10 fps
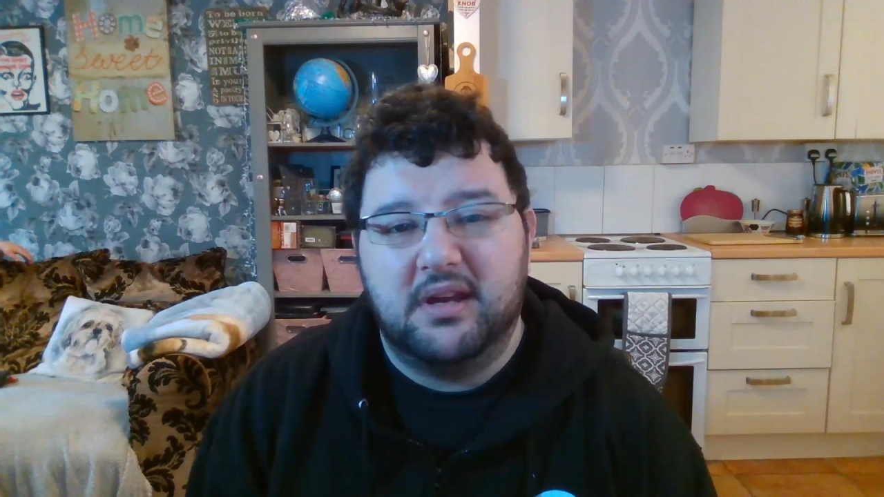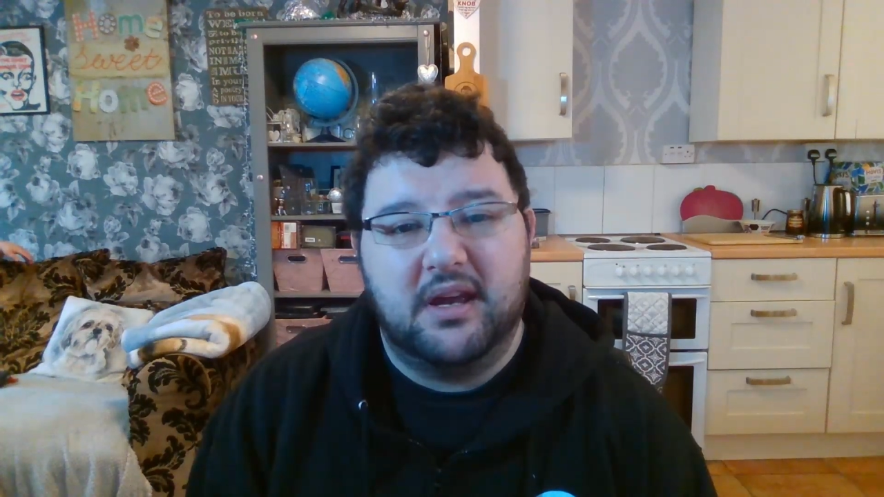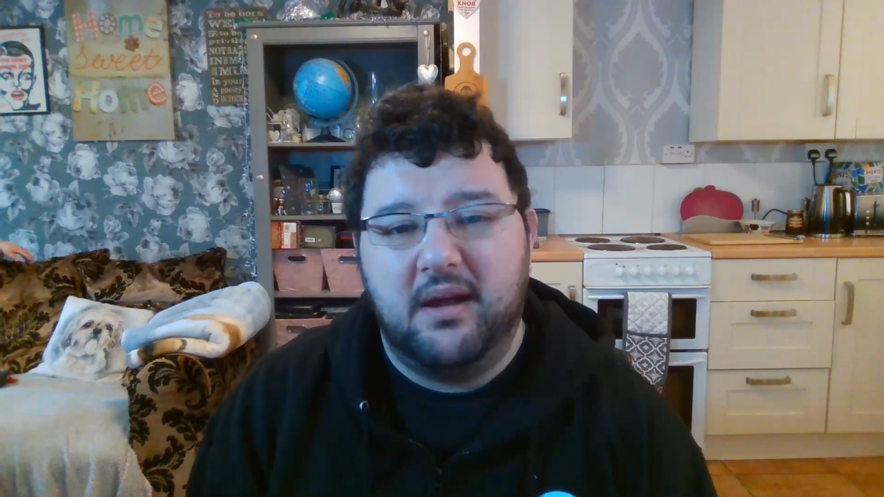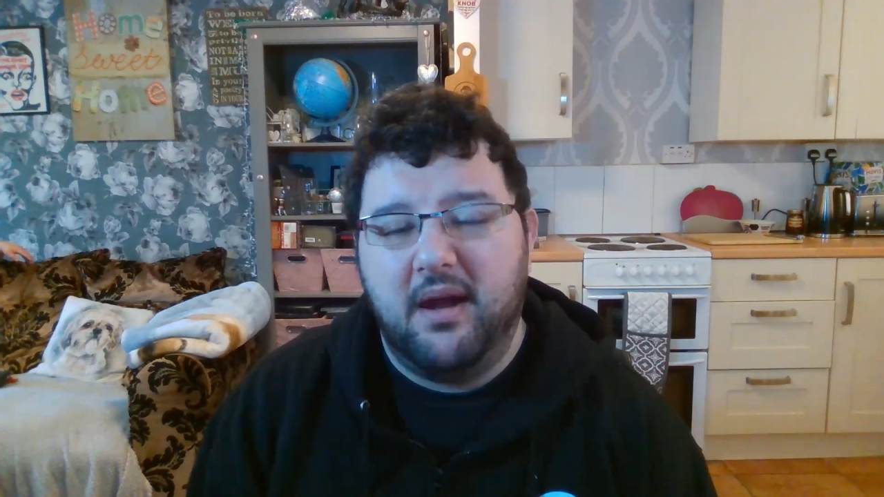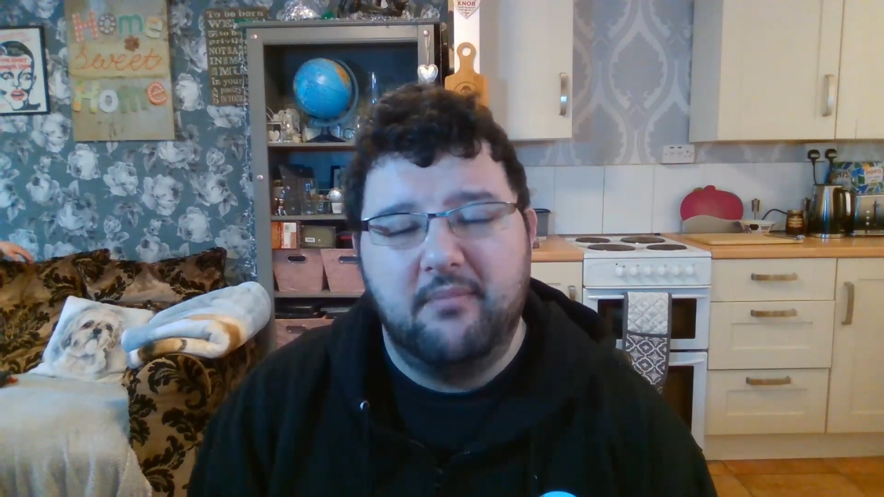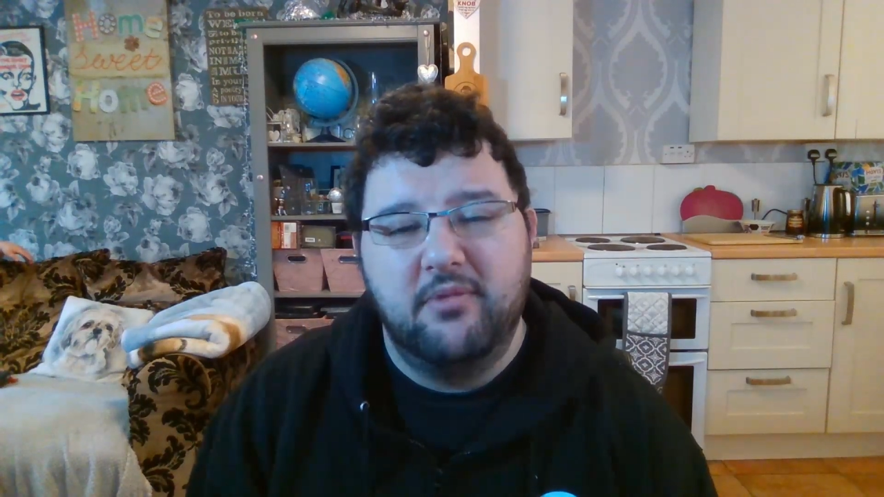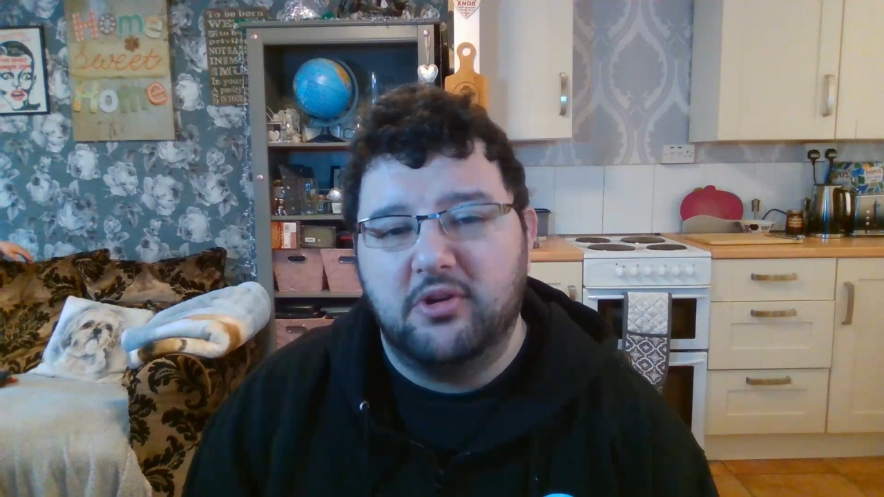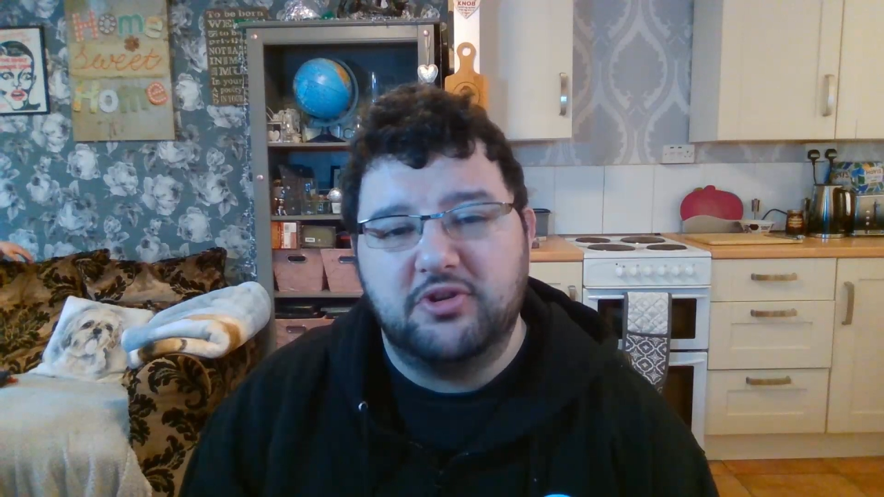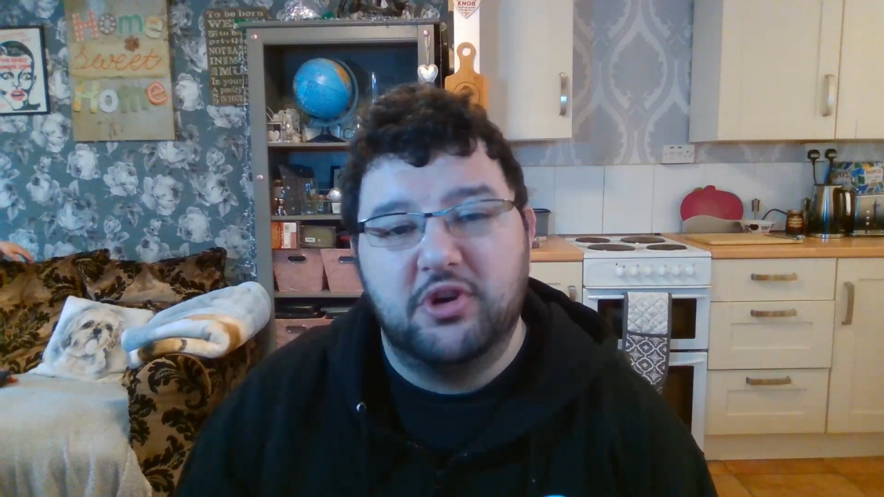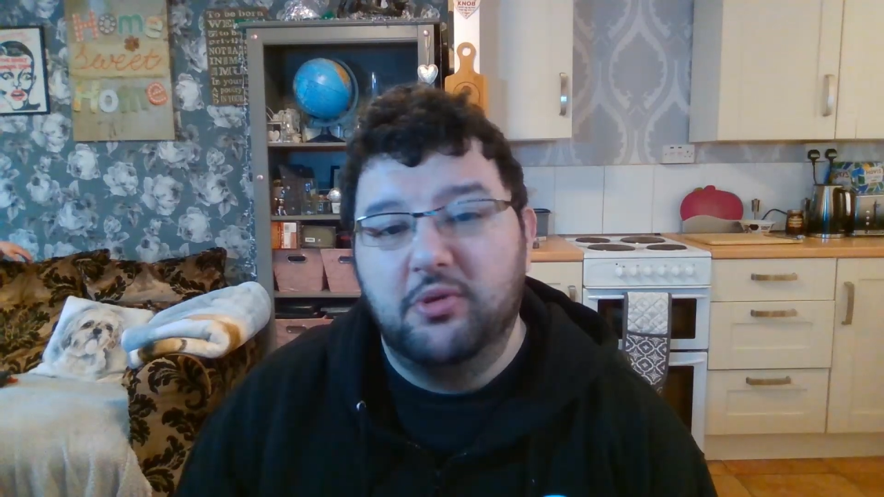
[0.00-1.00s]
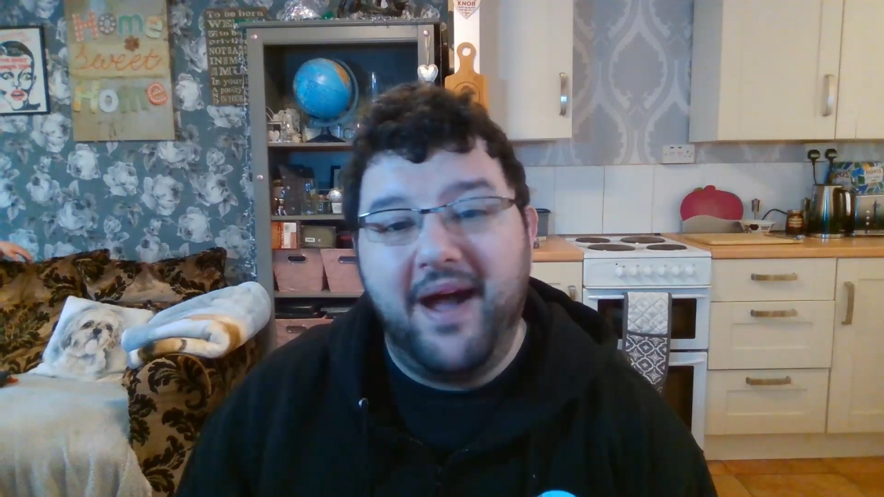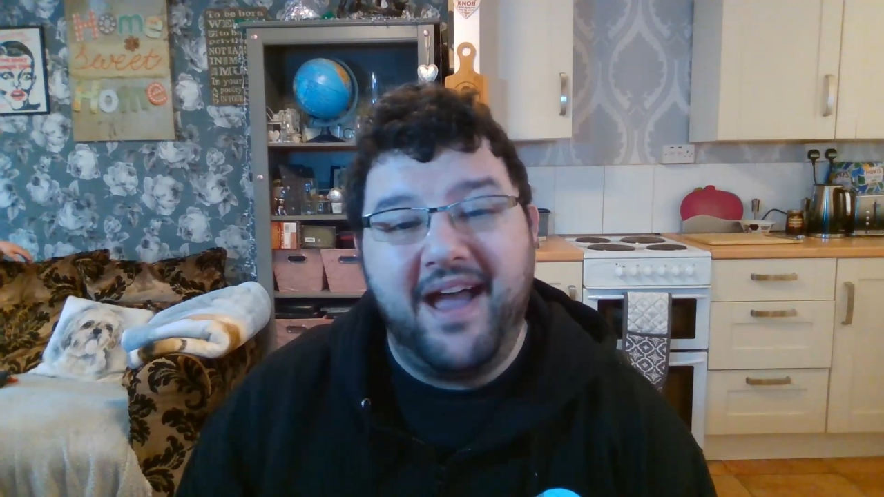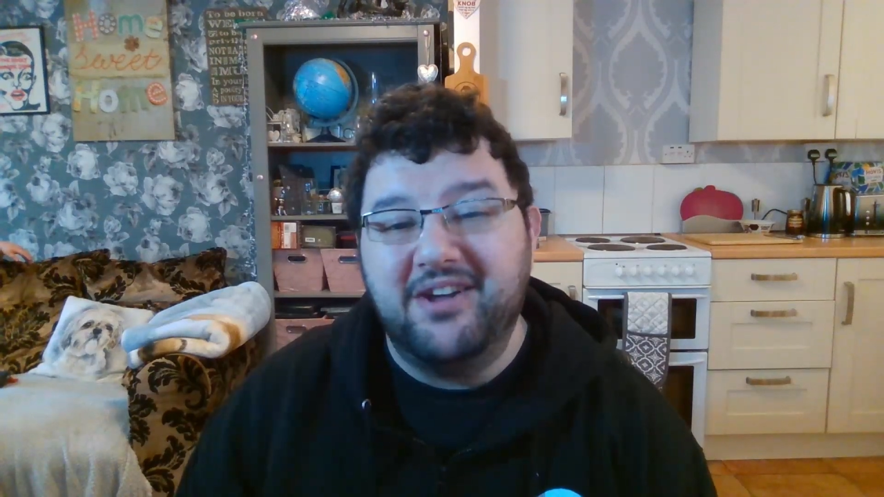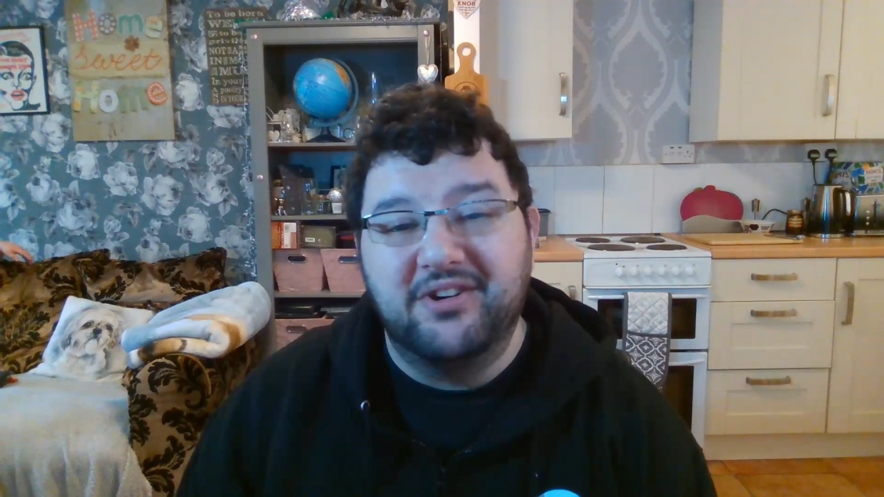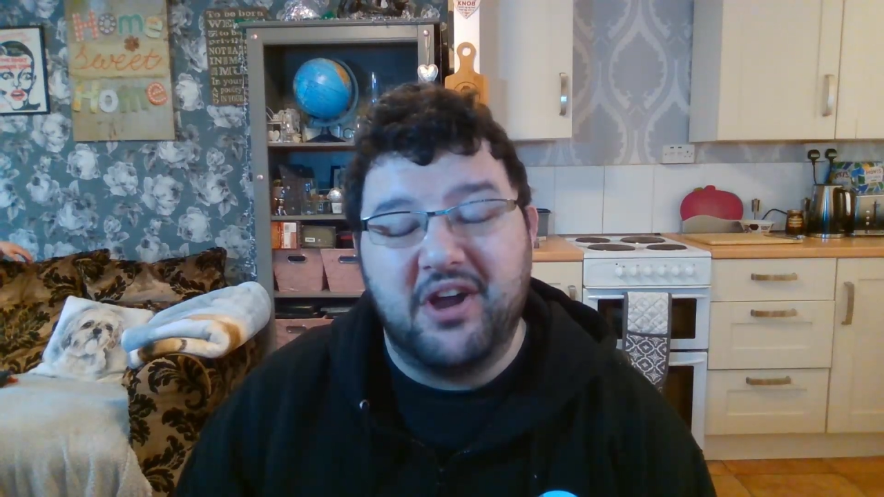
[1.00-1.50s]
I'm not sure where
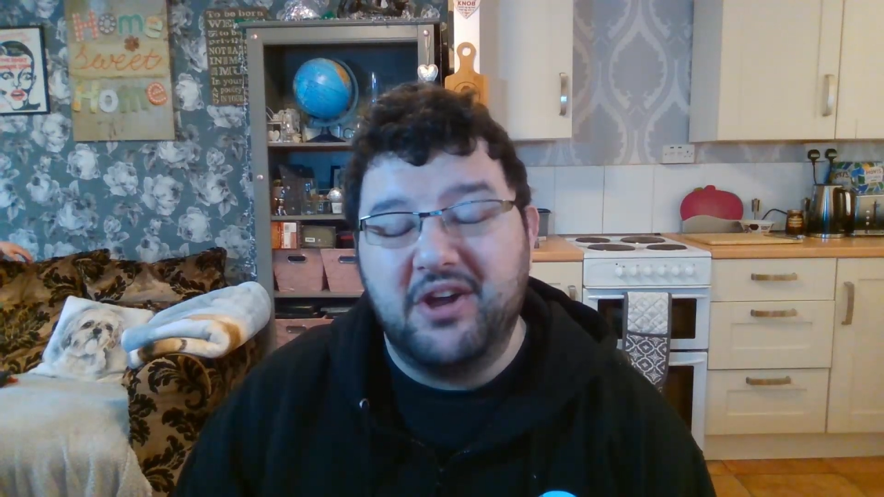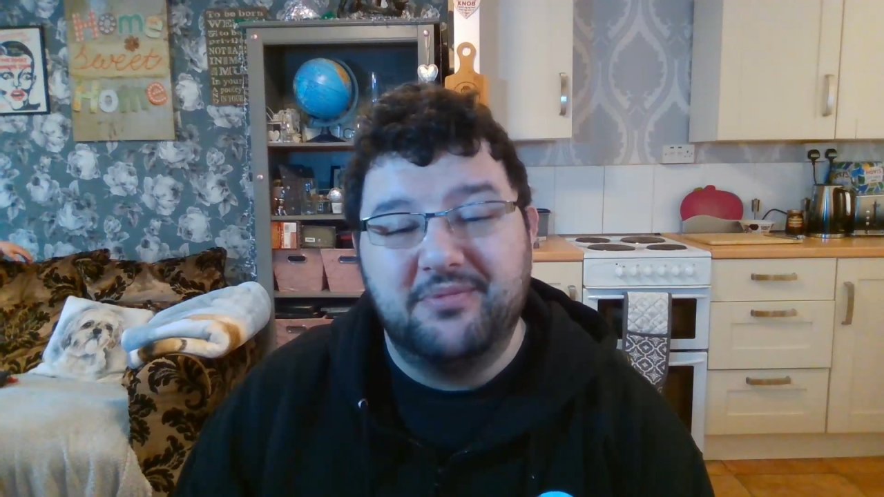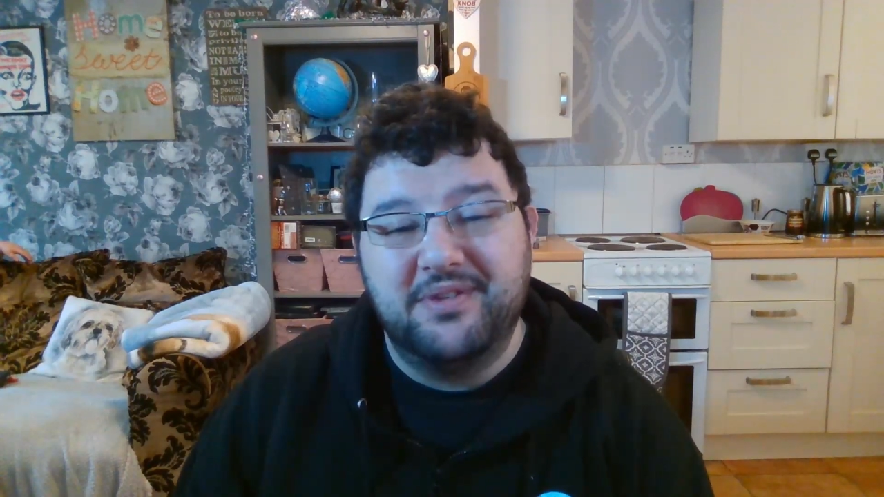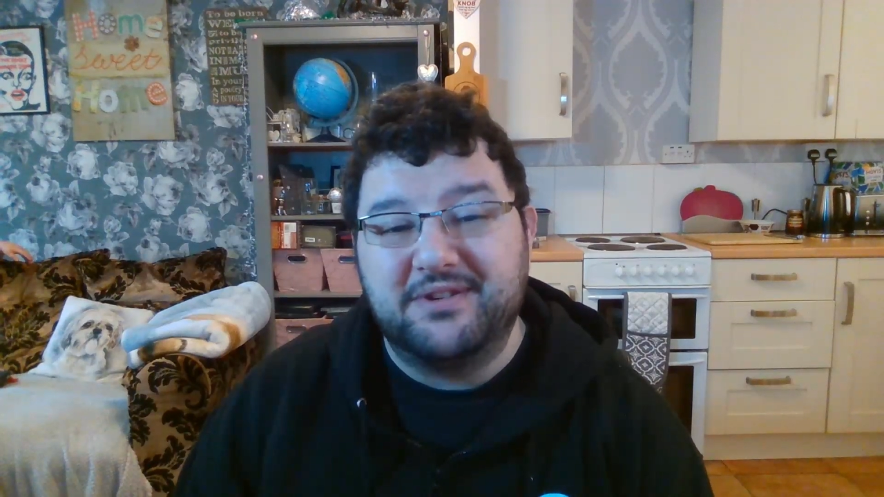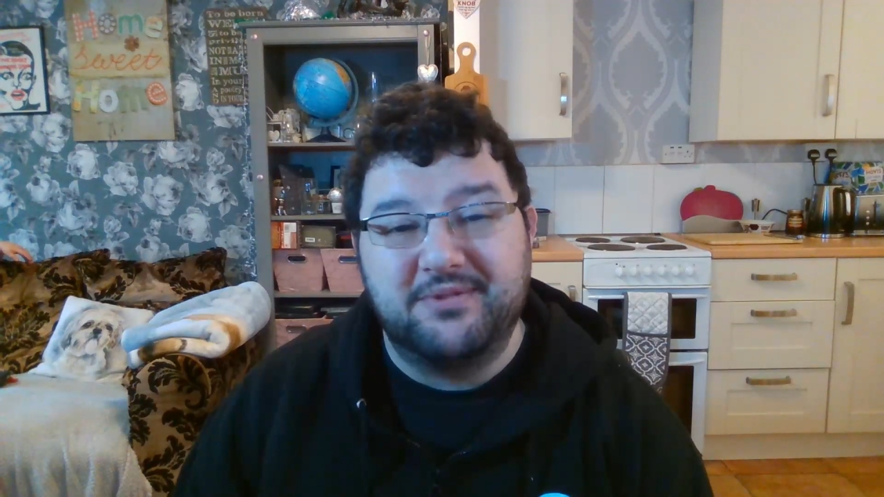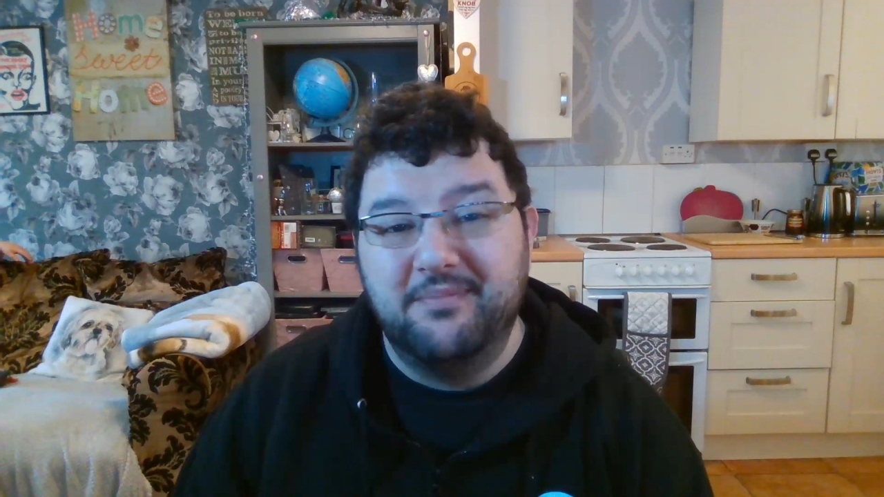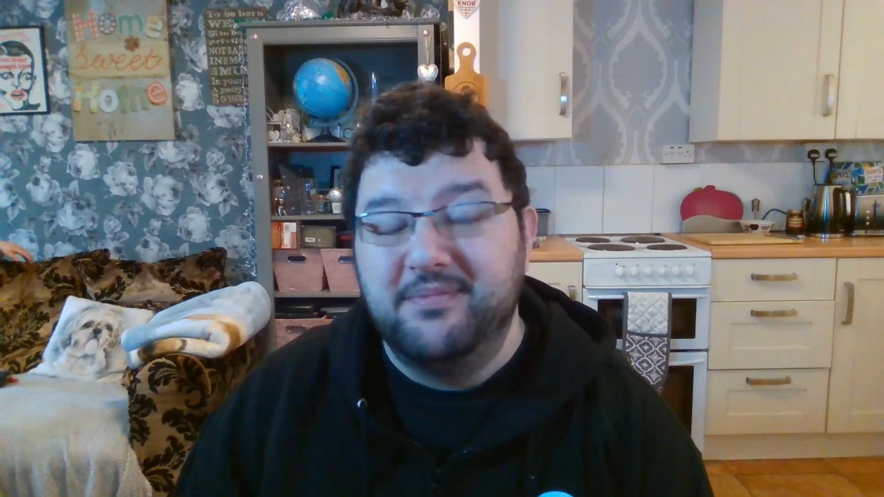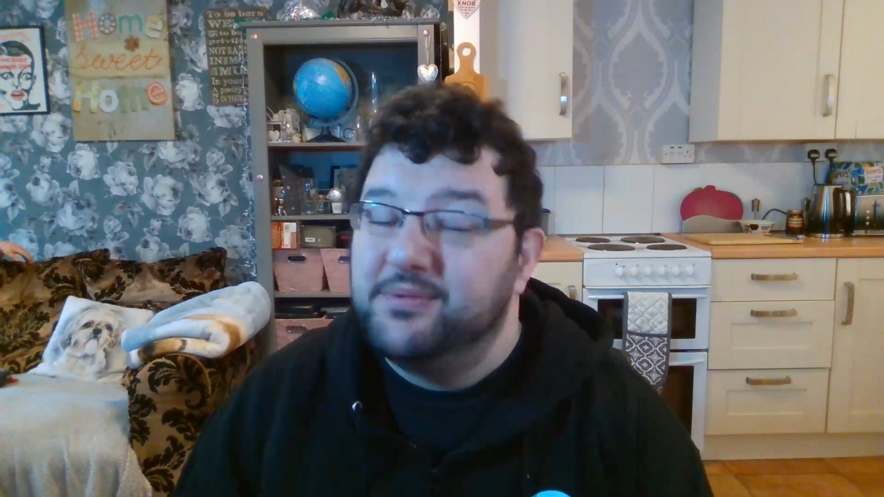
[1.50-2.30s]
you're going with this one,